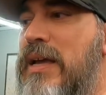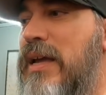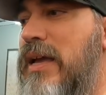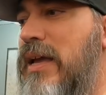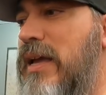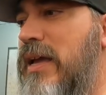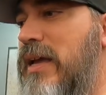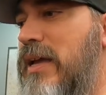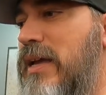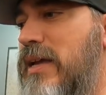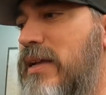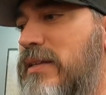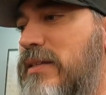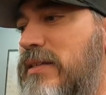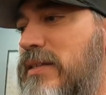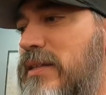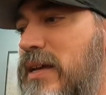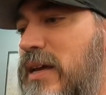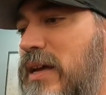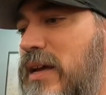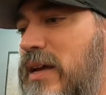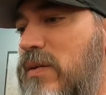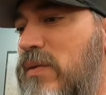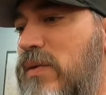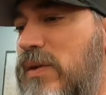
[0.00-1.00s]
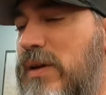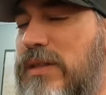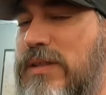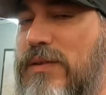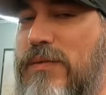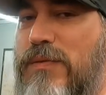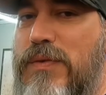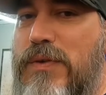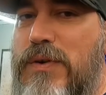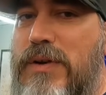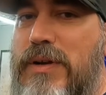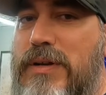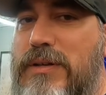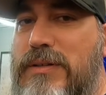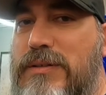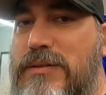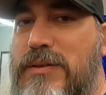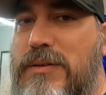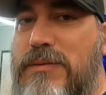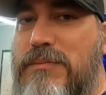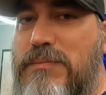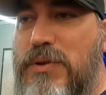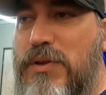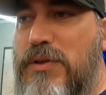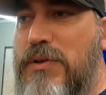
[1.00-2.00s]
and uh, we'll get the front
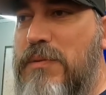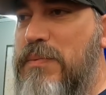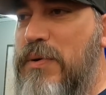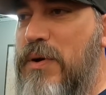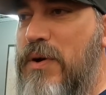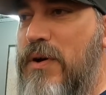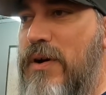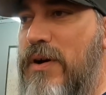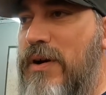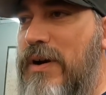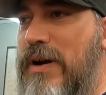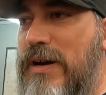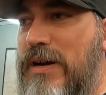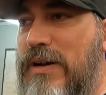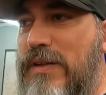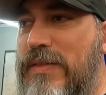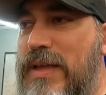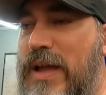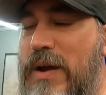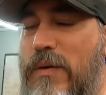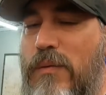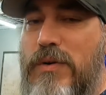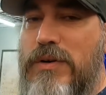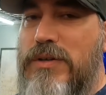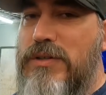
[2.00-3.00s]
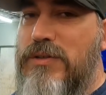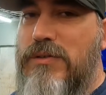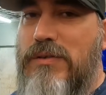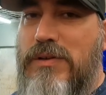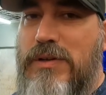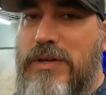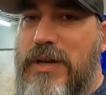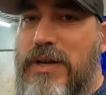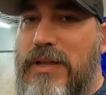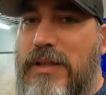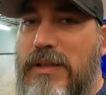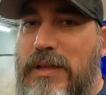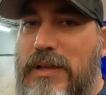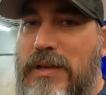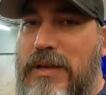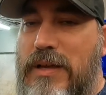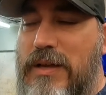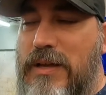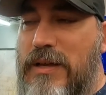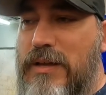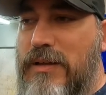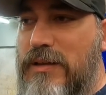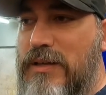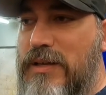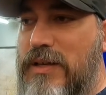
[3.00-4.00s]
pulled apart. And on that, we're just going to cut
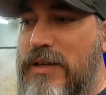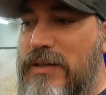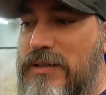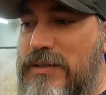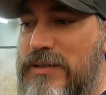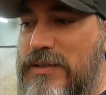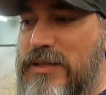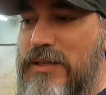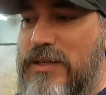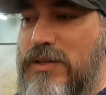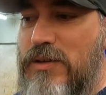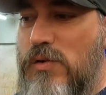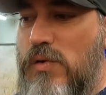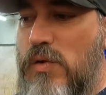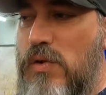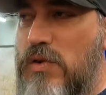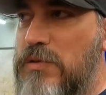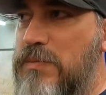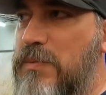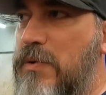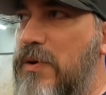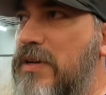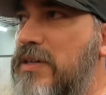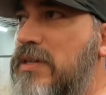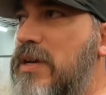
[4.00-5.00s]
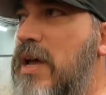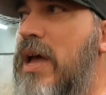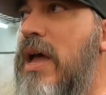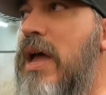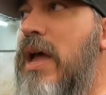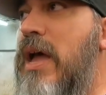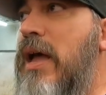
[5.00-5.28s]
uh, cut uh, coil springs.